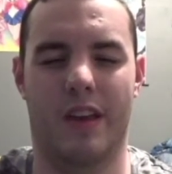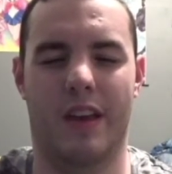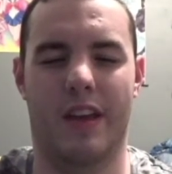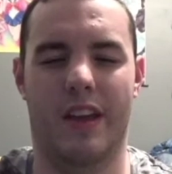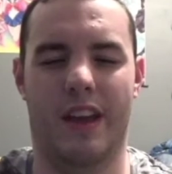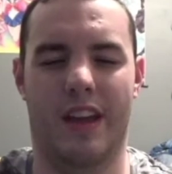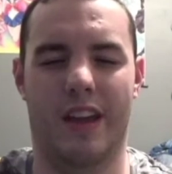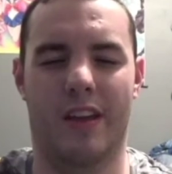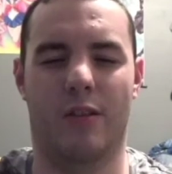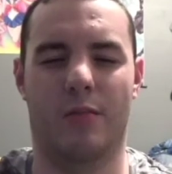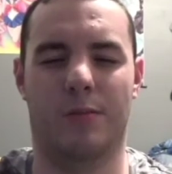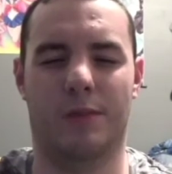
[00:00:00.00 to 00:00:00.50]

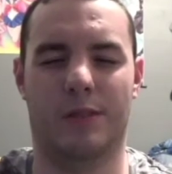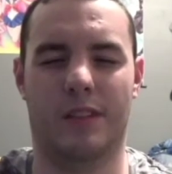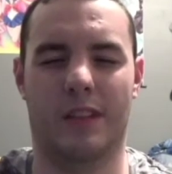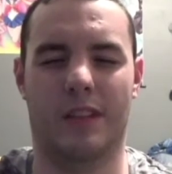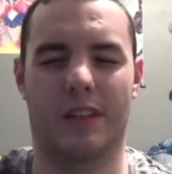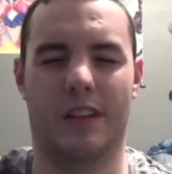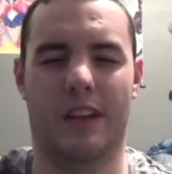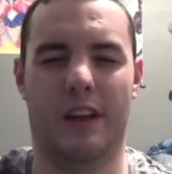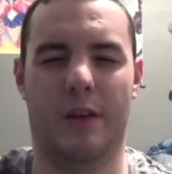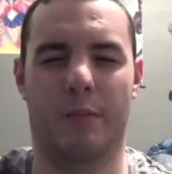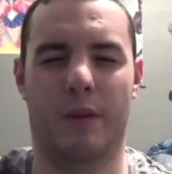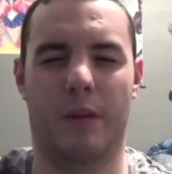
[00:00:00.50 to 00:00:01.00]
And I hope
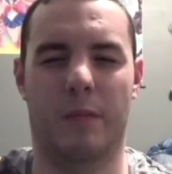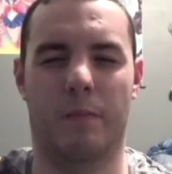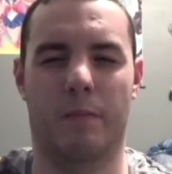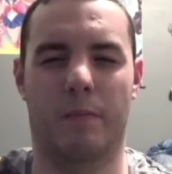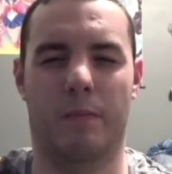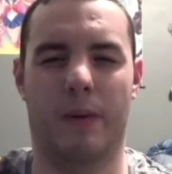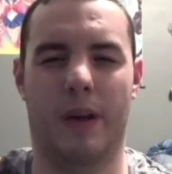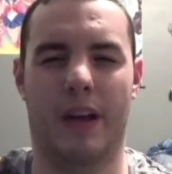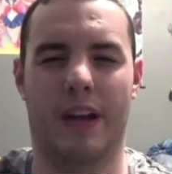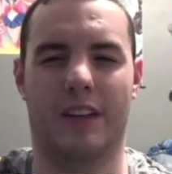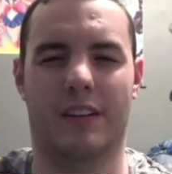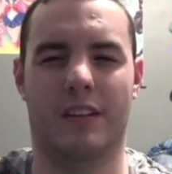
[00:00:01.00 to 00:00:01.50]
Sunday I'll be
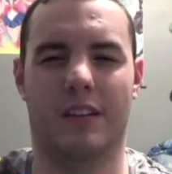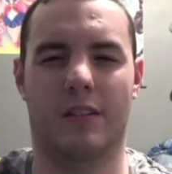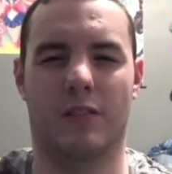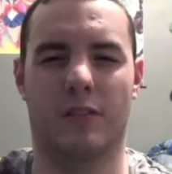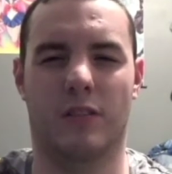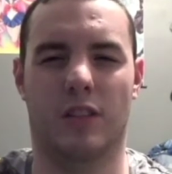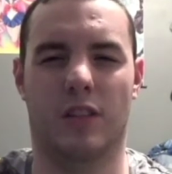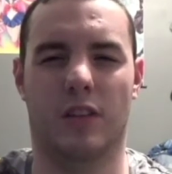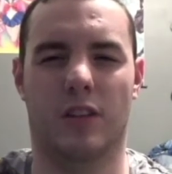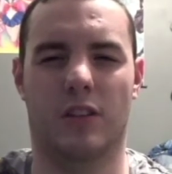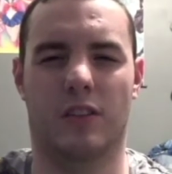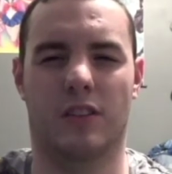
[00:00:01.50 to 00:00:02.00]
back
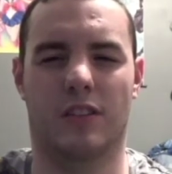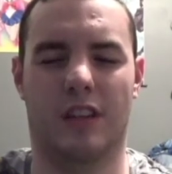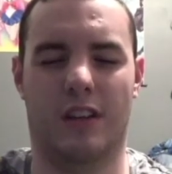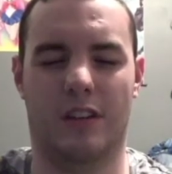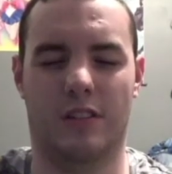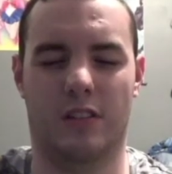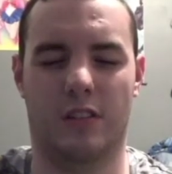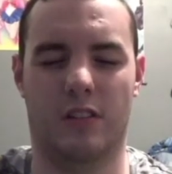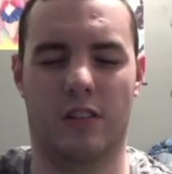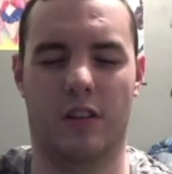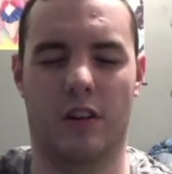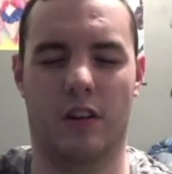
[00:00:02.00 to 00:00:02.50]
to
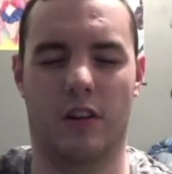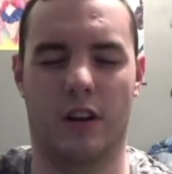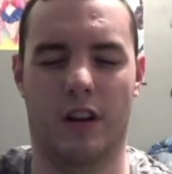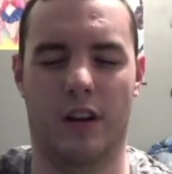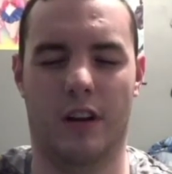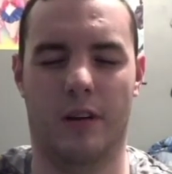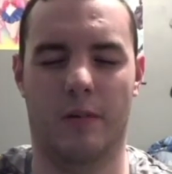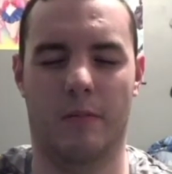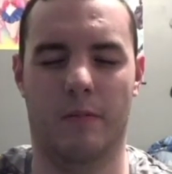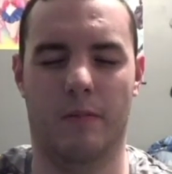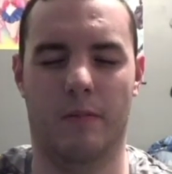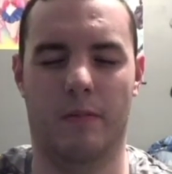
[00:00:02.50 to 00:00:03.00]
South
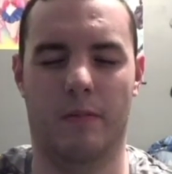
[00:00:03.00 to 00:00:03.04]
Dakota.